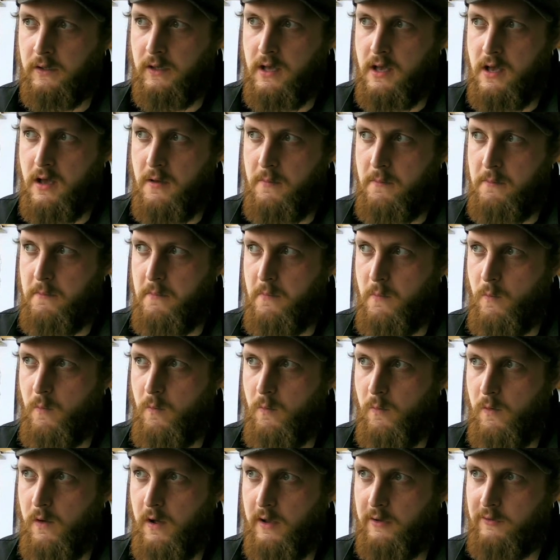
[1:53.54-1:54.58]
um,
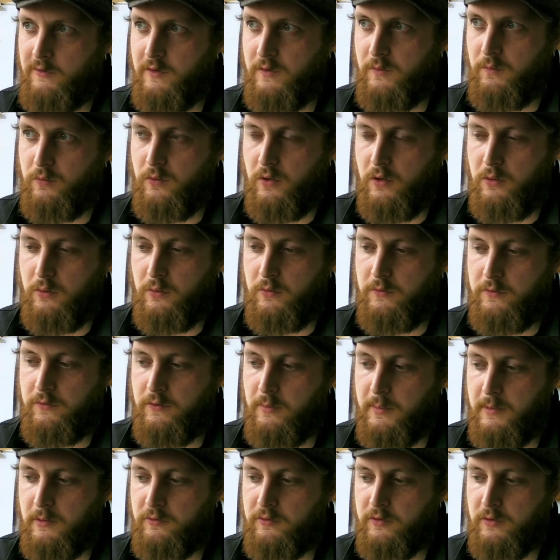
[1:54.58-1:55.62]
I actually rode
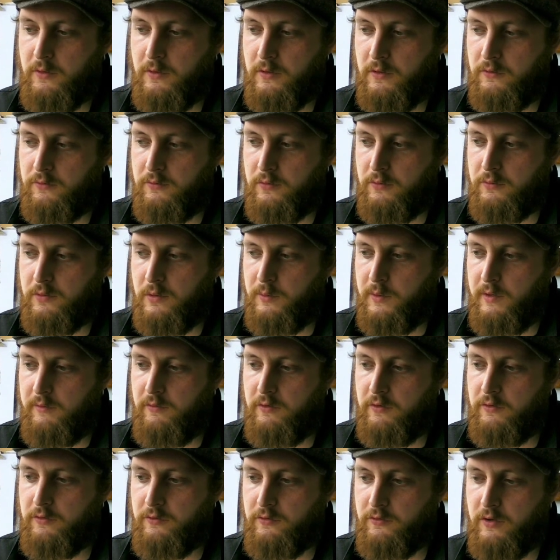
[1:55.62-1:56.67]
for about two years, rode on
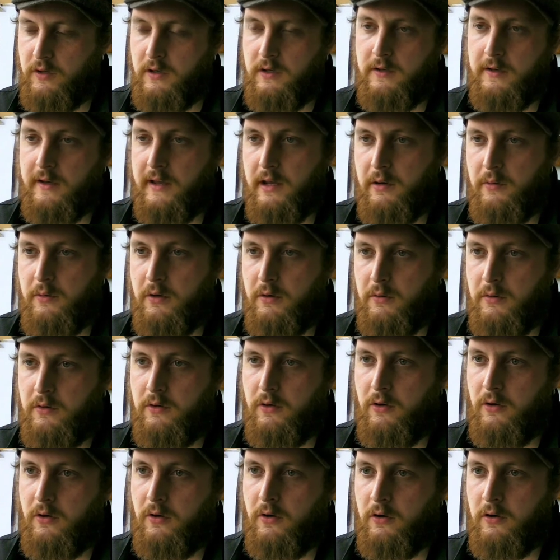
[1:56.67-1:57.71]
every street and area
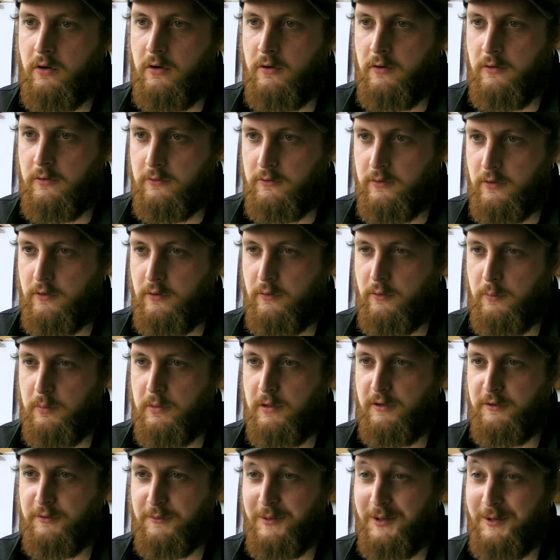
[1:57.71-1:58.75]
in York, so I know the
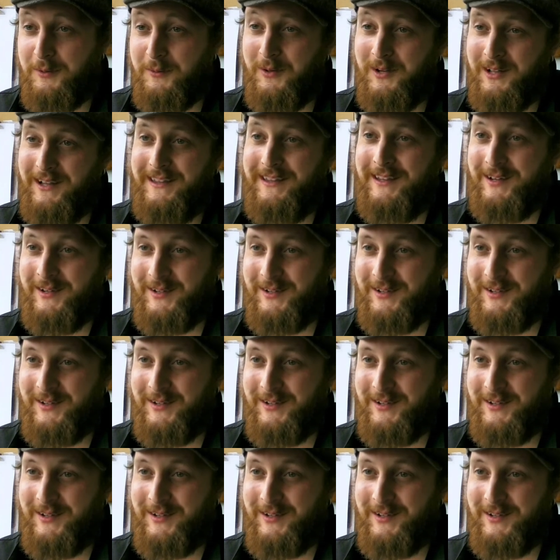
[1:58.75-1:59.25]
place quite well now.